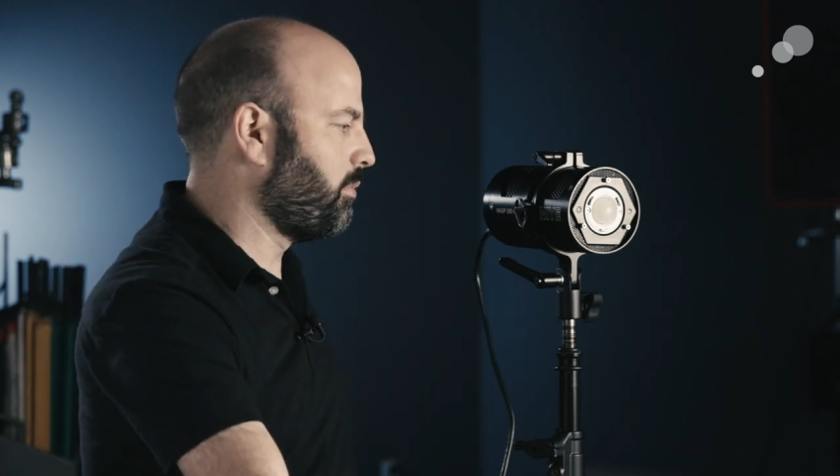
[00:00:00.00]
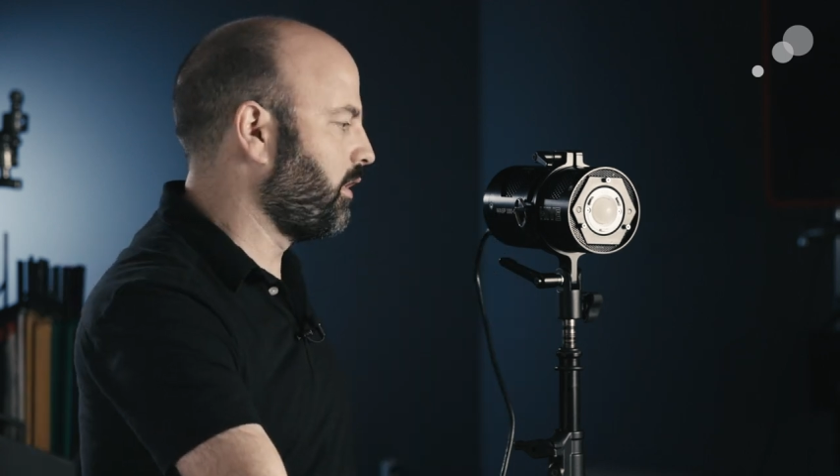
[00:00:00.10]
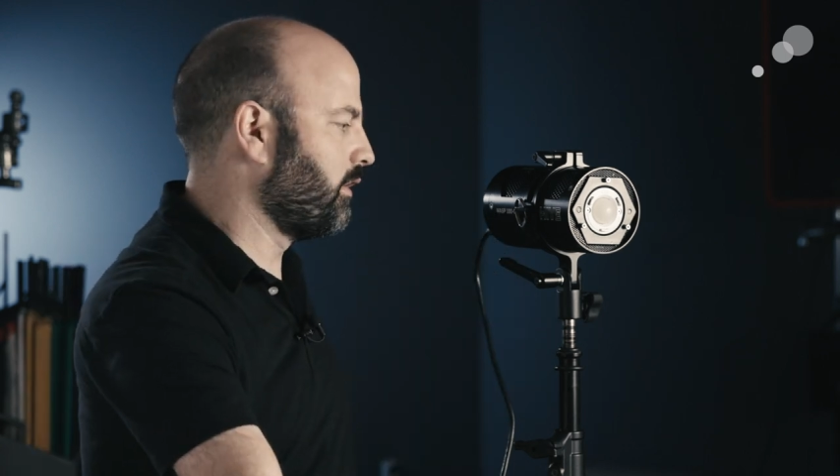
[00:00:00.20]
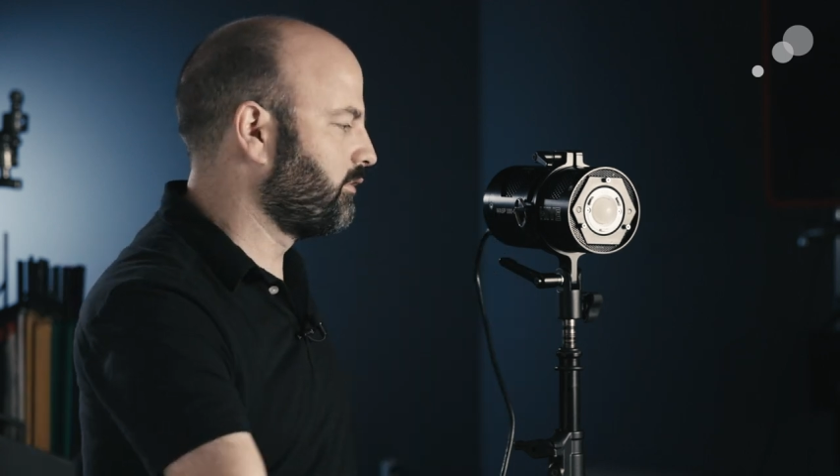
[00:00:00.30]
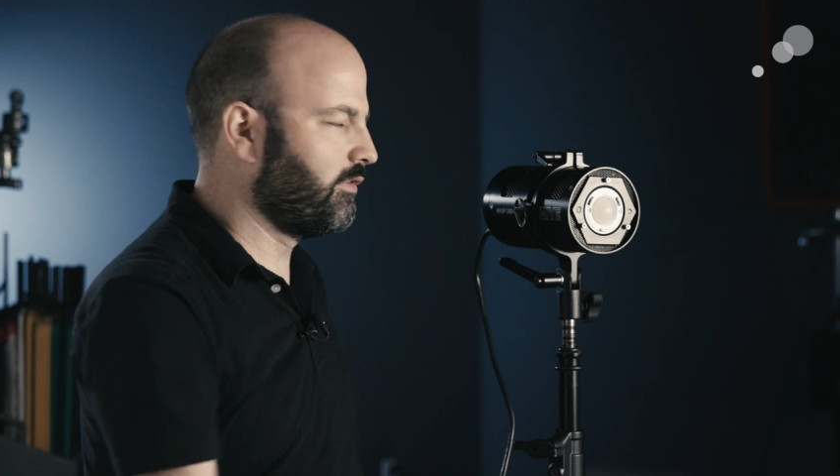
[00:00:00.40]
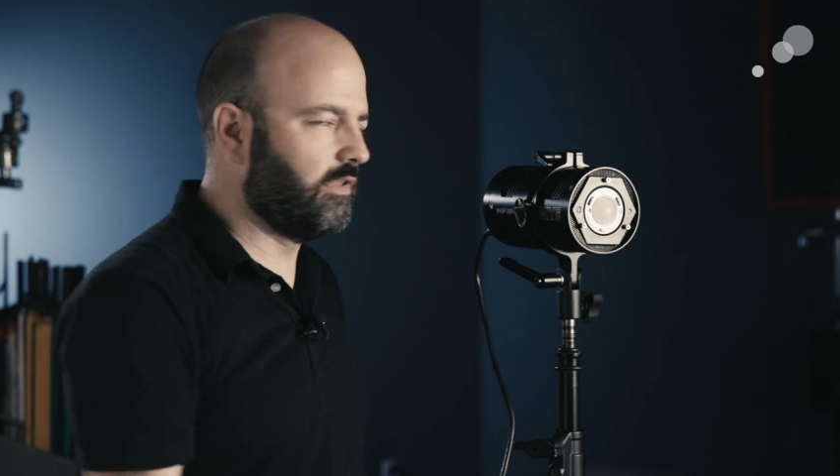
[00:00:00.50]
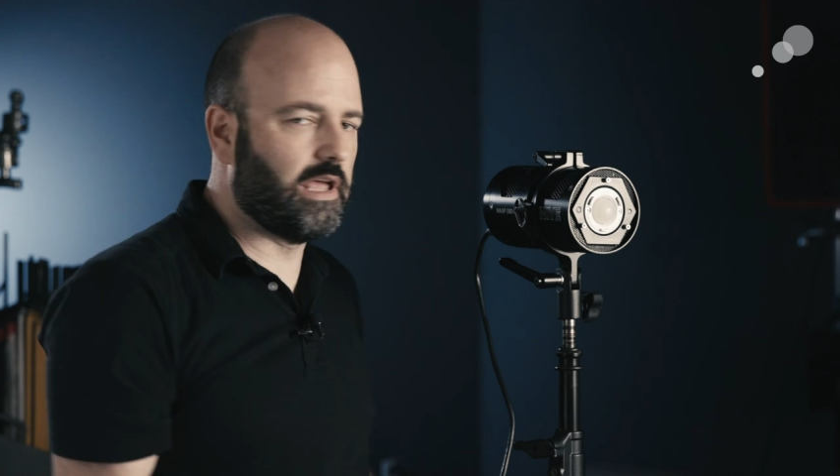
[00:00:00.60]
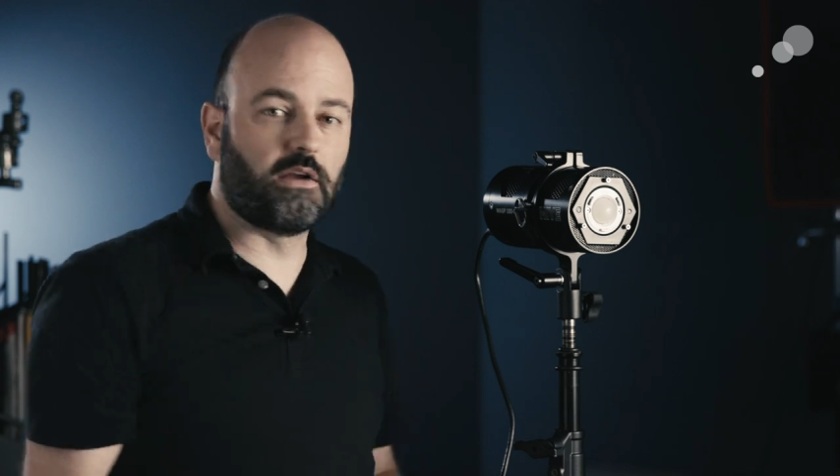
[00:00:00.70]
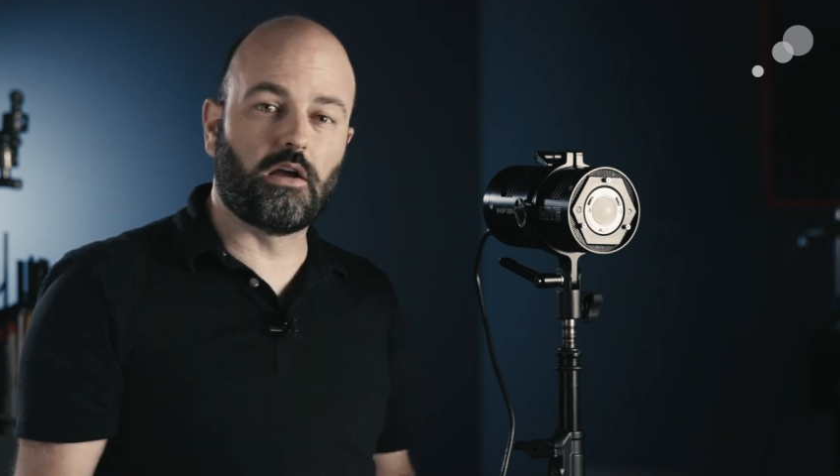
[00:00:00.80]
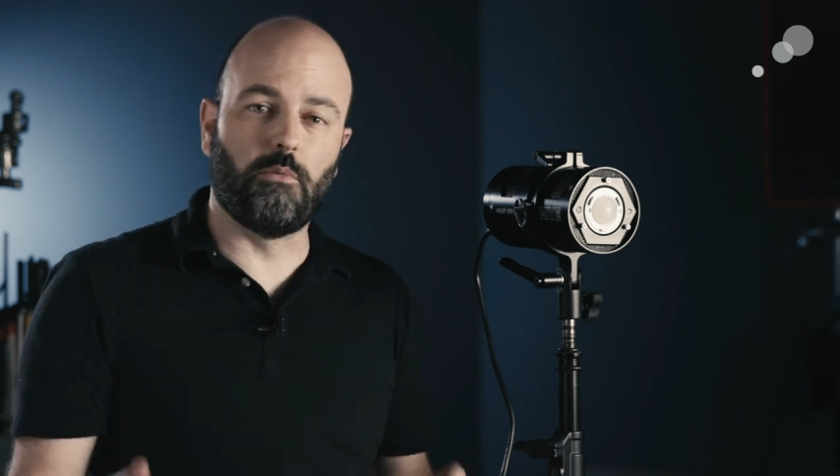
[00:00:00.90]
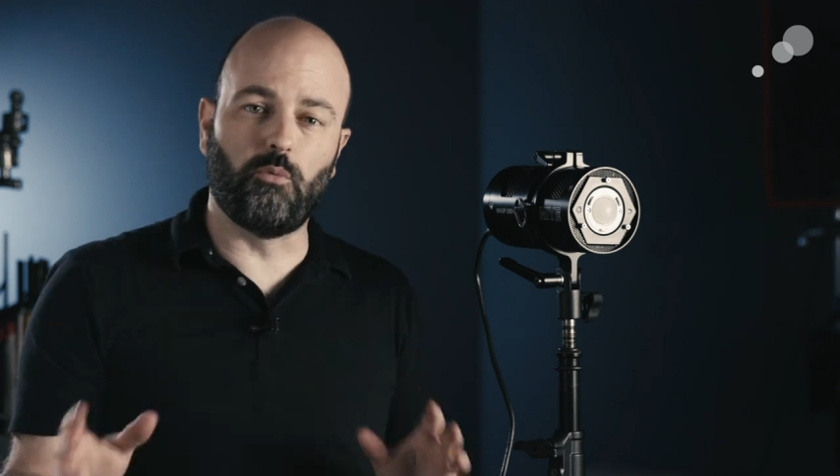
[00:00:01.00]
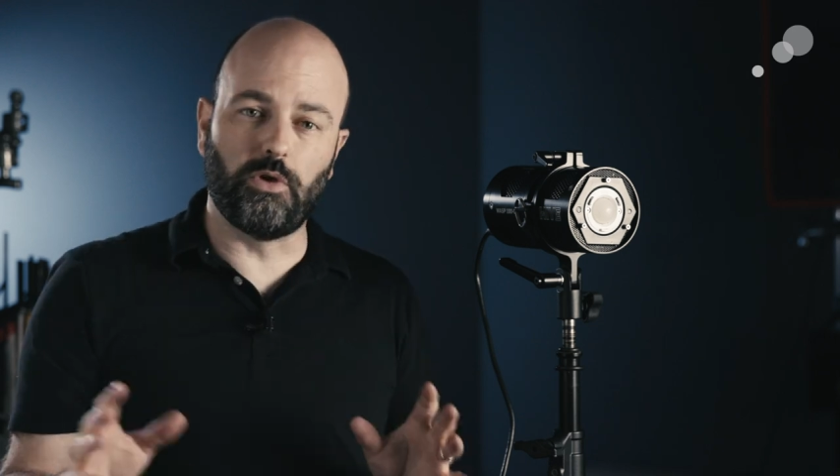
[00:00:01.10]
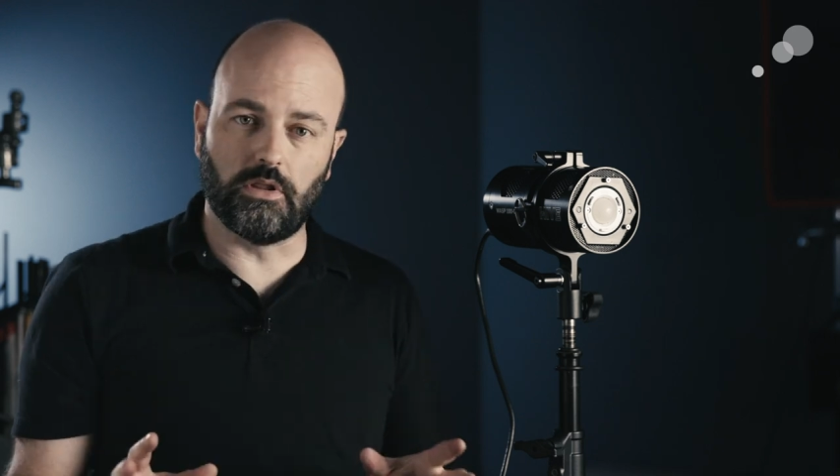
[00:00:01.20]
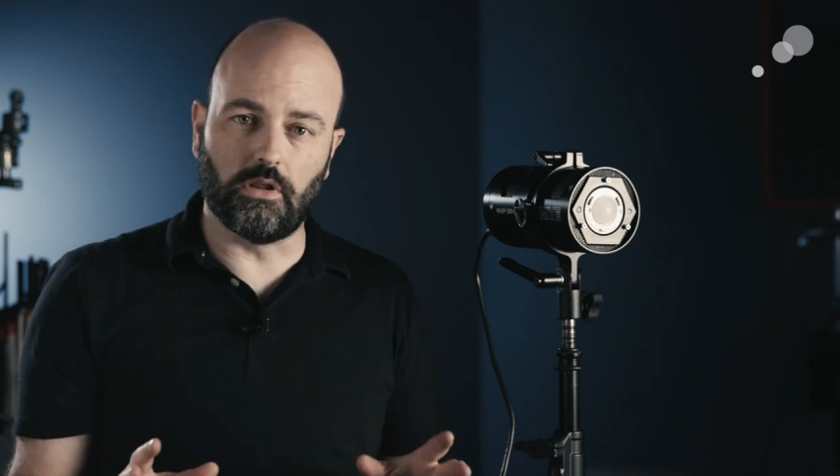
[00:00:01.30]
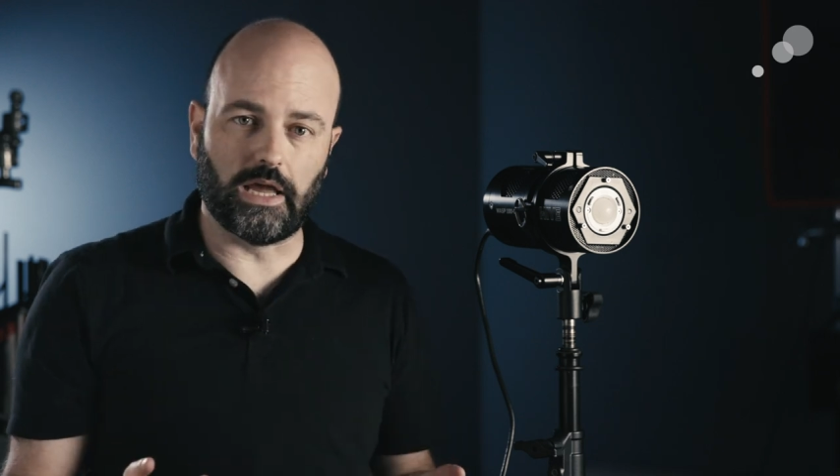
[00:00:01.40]
parts that come
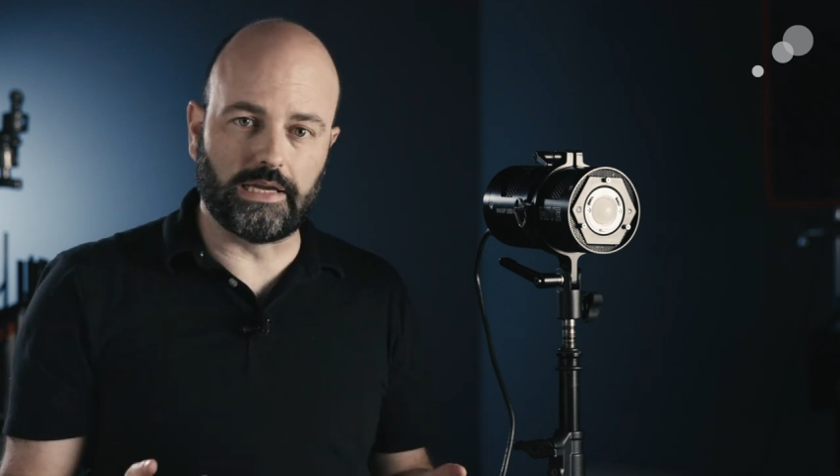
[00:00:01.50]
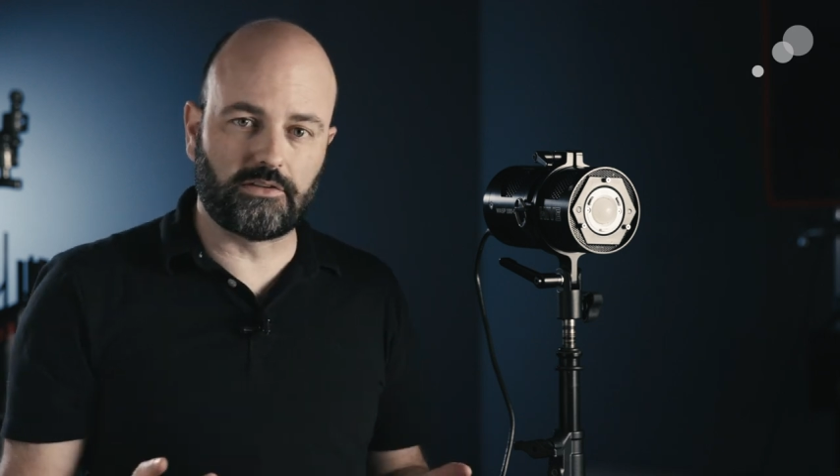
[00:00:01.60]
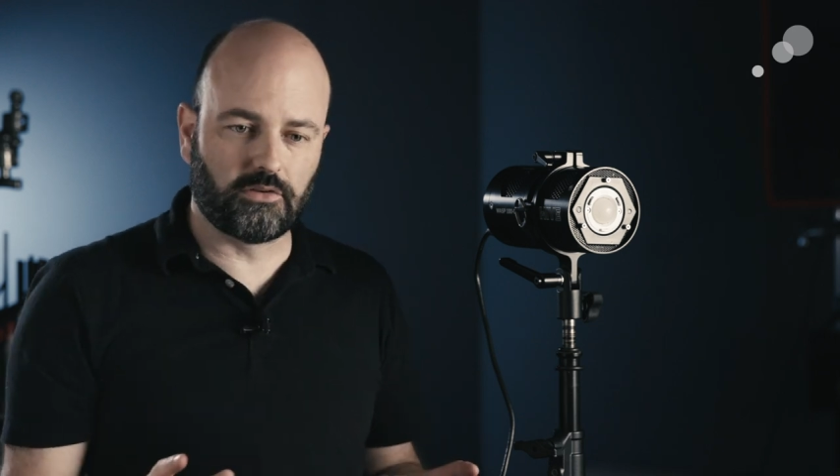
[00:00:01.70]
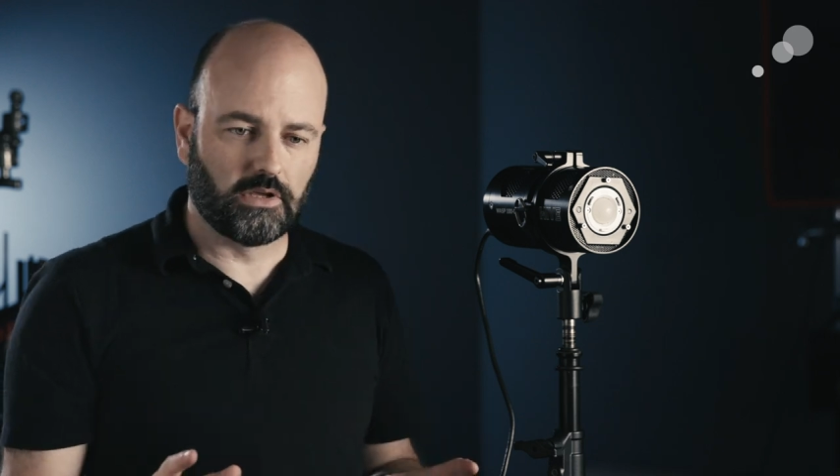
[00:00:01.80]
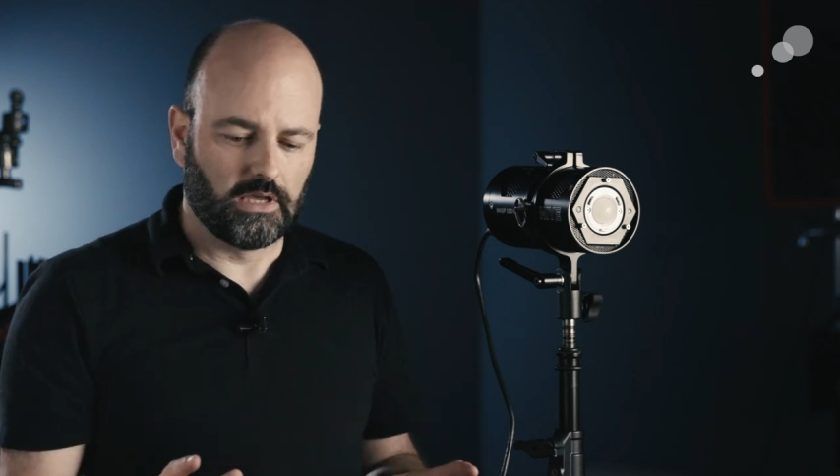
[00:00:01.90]
with the light.